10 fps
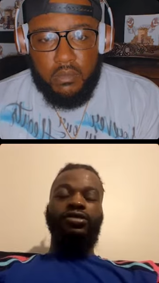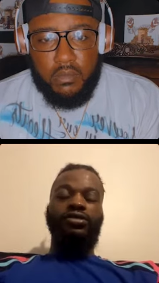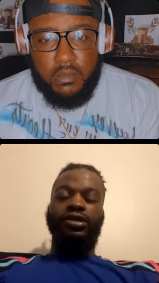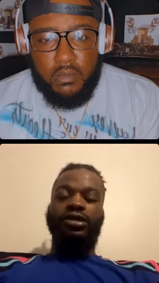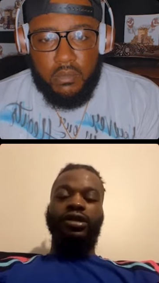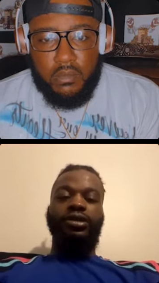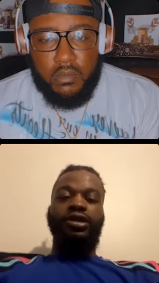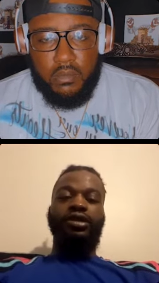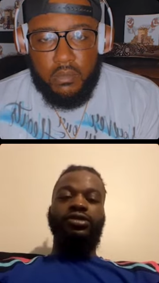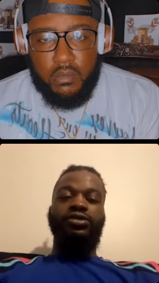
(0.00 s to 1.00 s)
Speaker 1: Which I mean
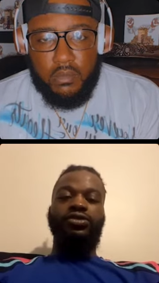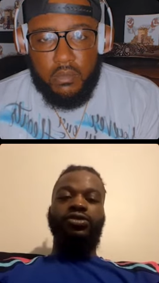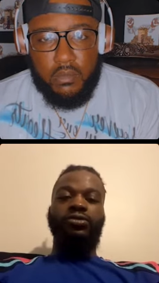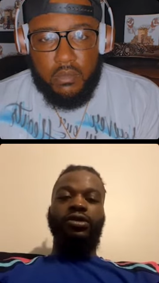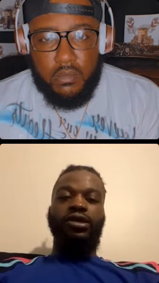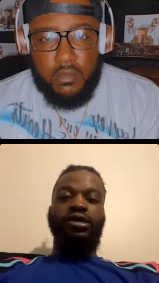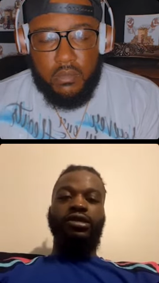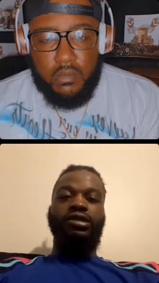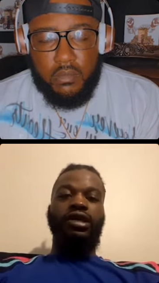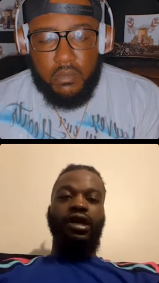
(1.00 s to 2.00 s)
that's cool, but the
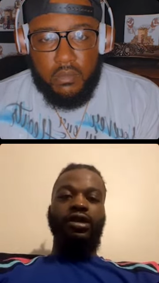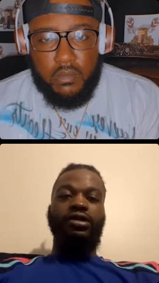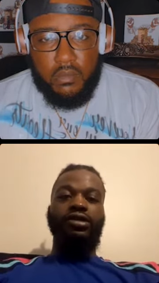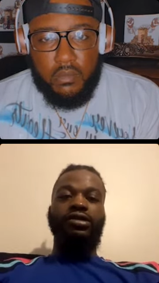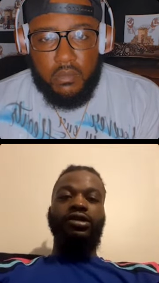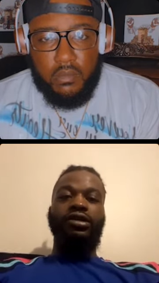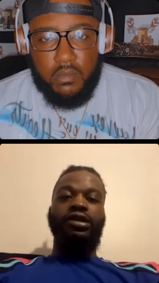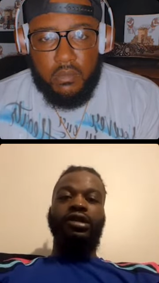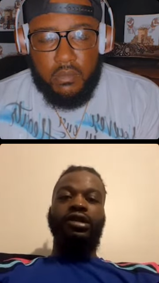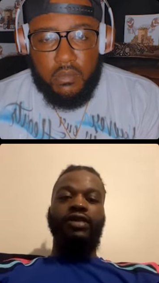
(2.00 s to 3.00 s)
child is
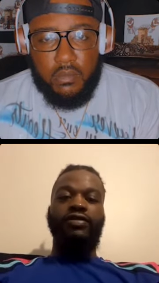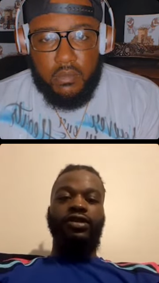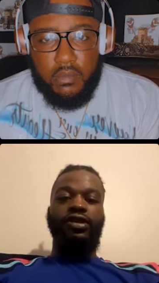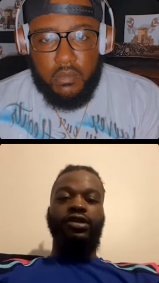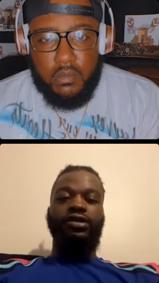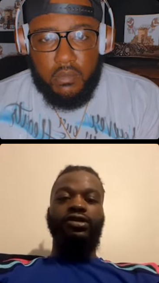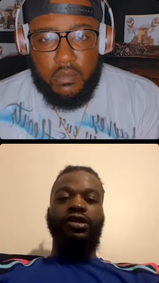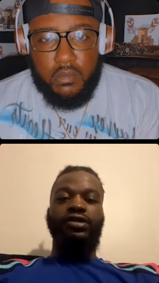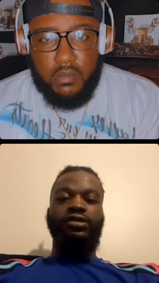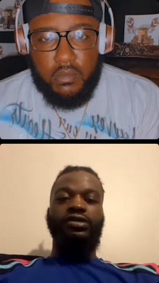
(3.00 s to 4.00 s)
never gonna you
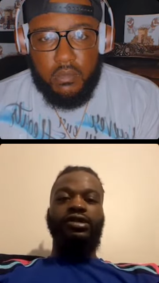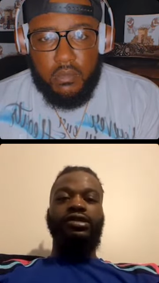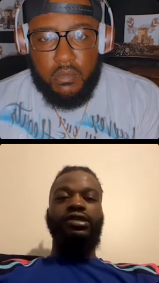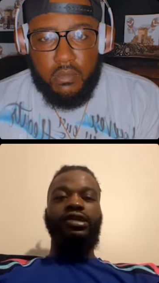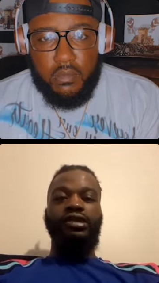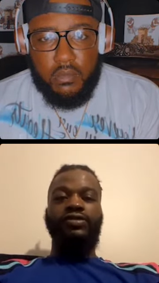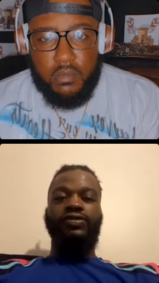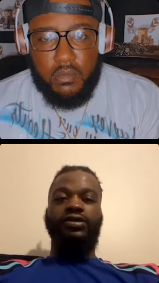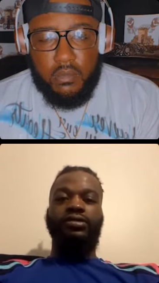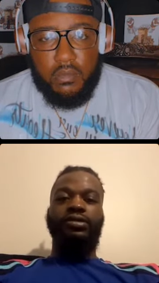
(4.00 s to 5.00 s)
know succeed
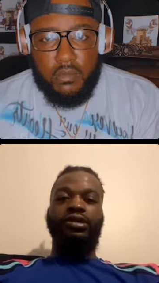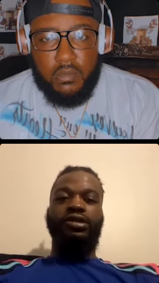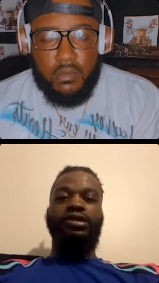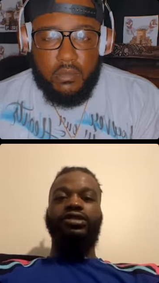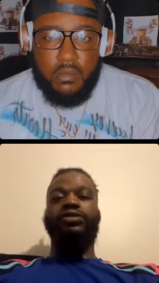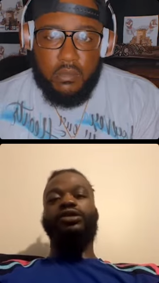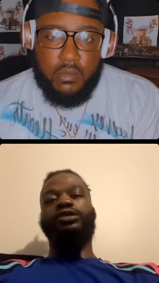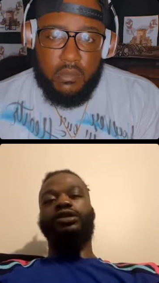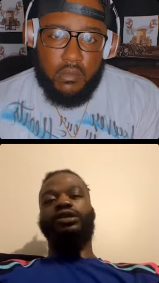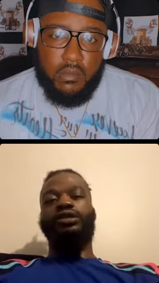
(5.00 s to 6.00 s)
from a
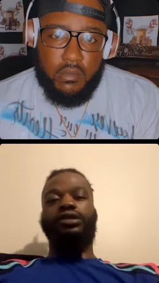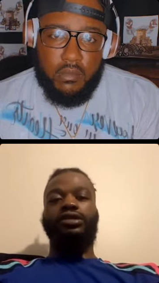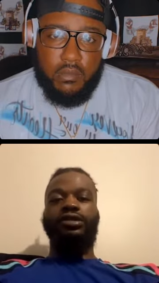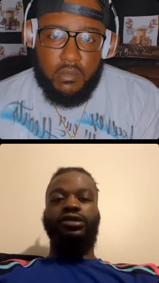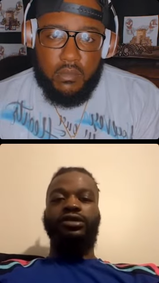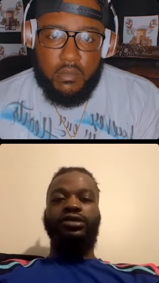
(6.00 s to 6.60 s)
situation like that. So